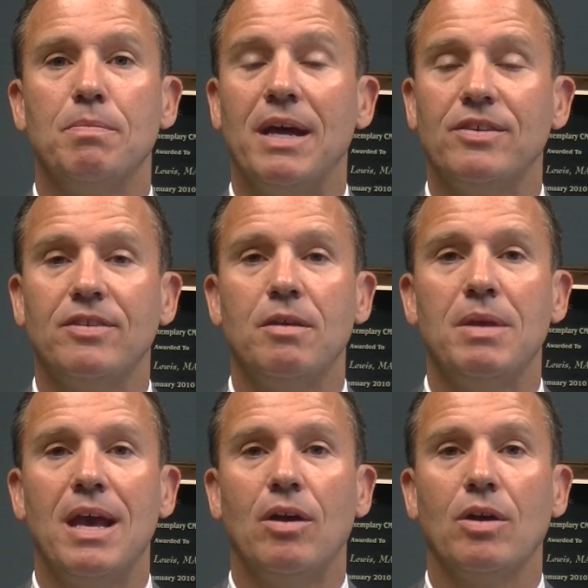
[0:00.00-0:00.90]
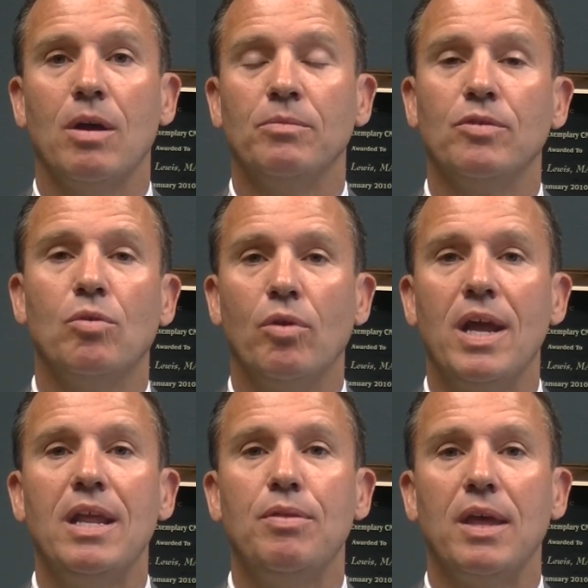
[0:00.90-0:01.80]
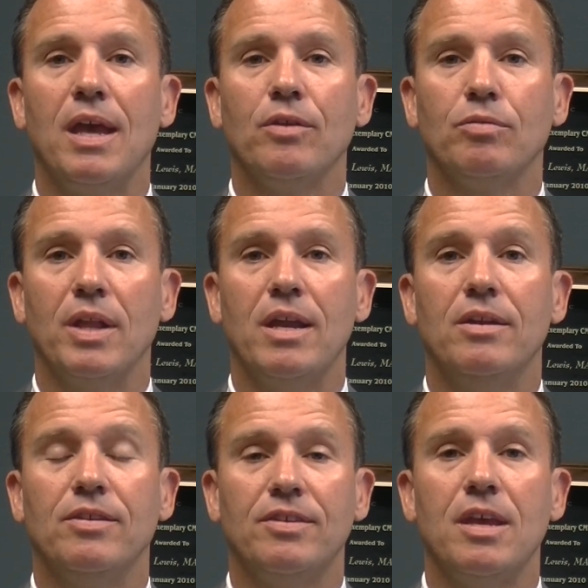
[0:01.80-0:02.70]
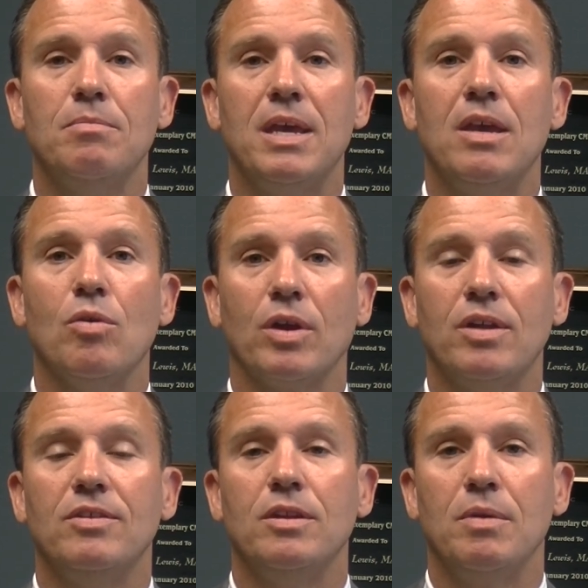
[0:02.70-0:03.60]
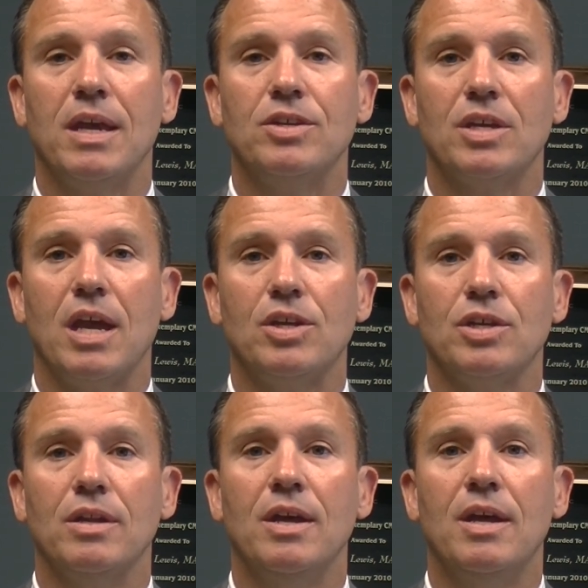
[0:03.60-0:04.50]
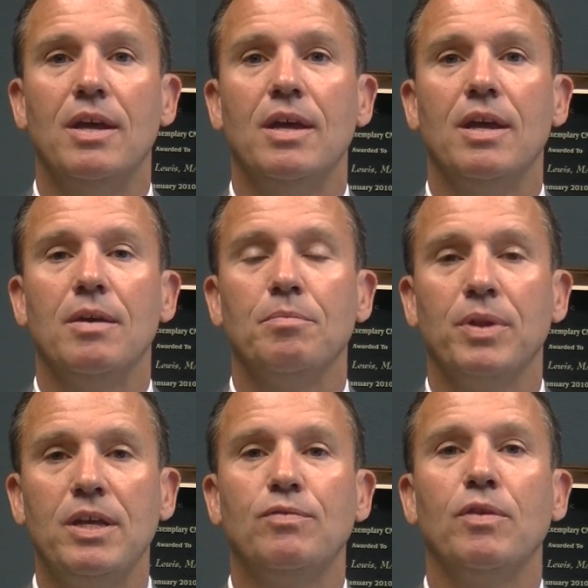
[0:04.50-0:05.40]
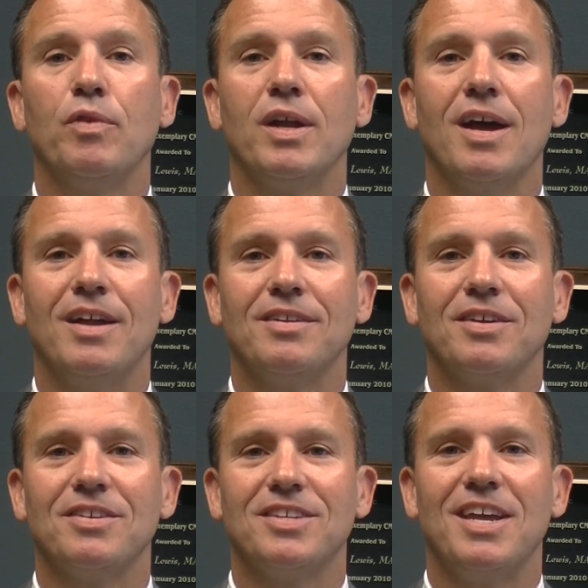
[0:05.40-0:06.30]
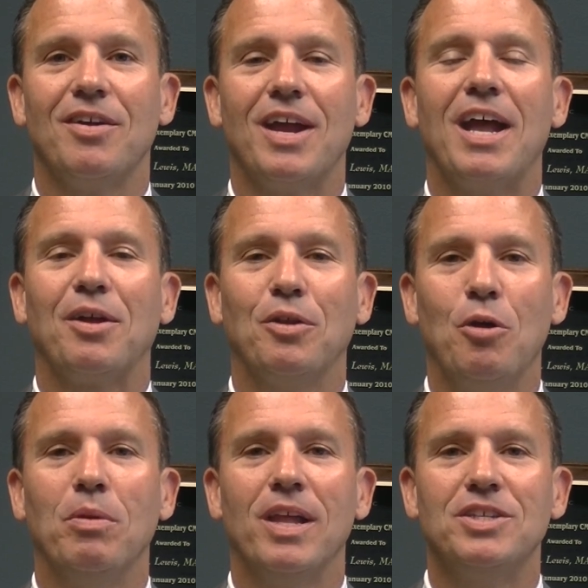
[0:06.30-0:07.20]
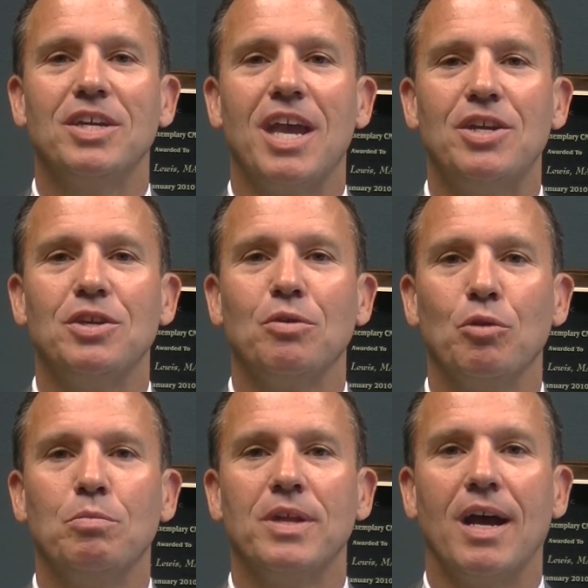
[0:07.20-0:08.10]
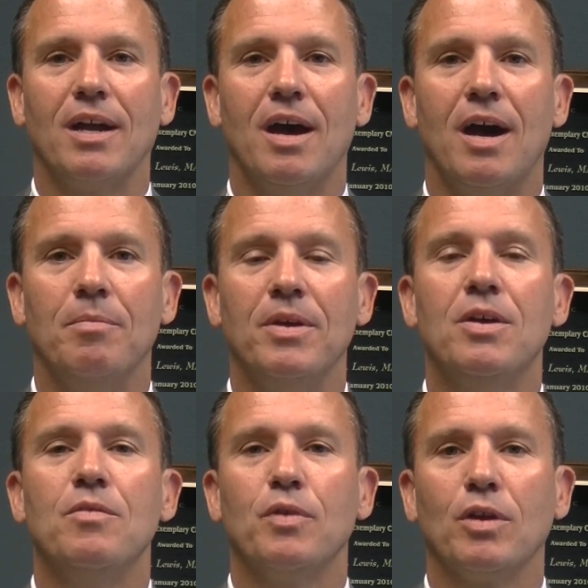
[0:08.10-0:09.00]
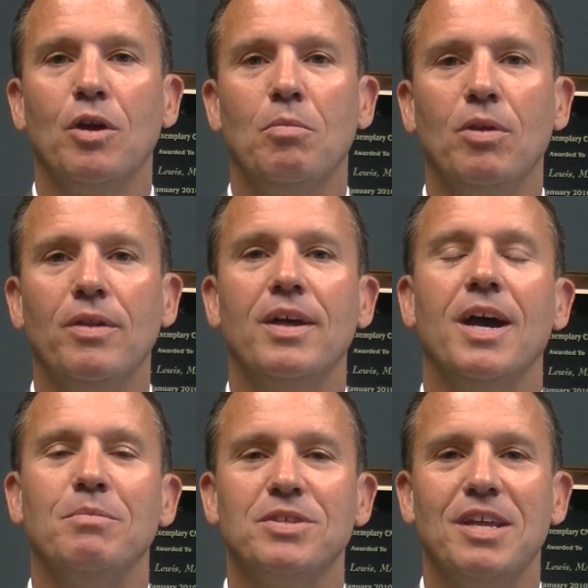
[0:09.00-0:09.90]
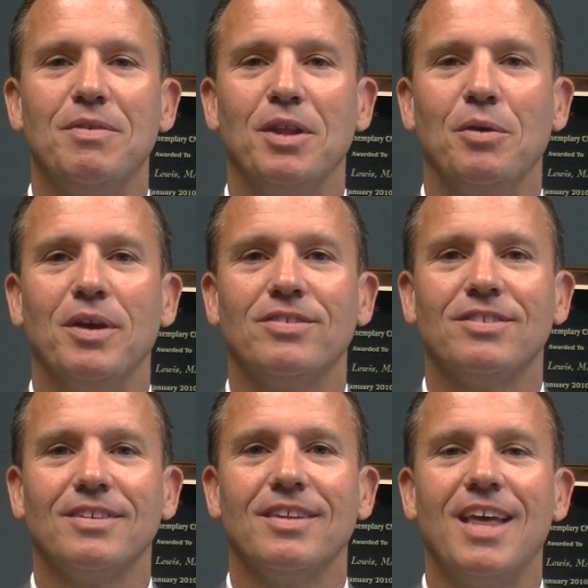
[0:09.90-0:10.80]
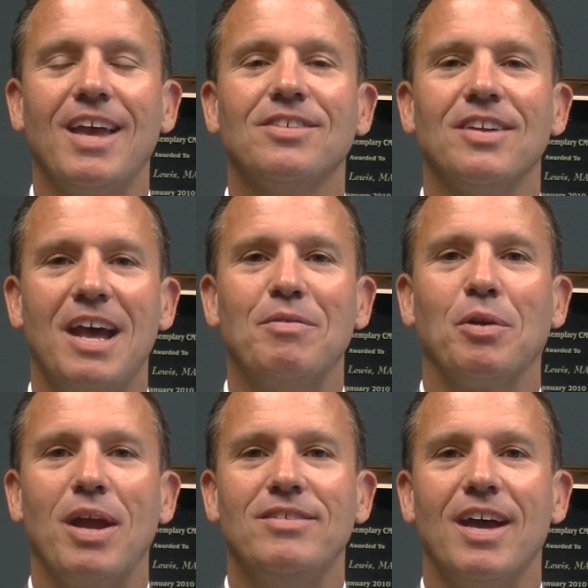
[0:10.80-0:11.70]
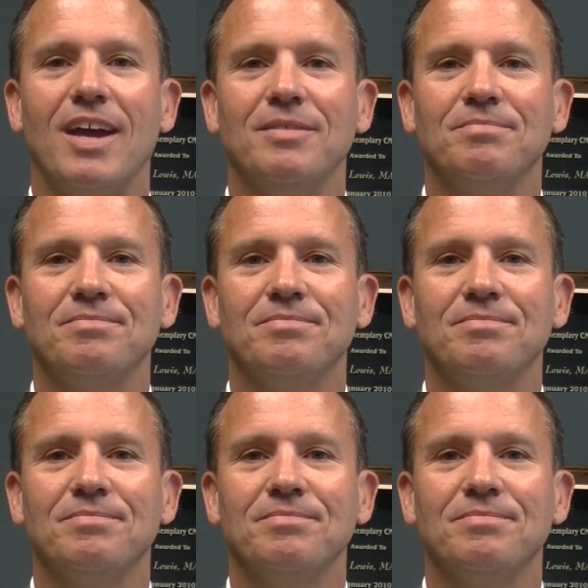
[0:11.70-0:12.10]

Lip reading: about CME outcomes or anything else related to CME or continuing education, please feel free to contact us here at globaleducationgroup.com. For Global, I'm Stephen Lewis. Thanks and have a great day.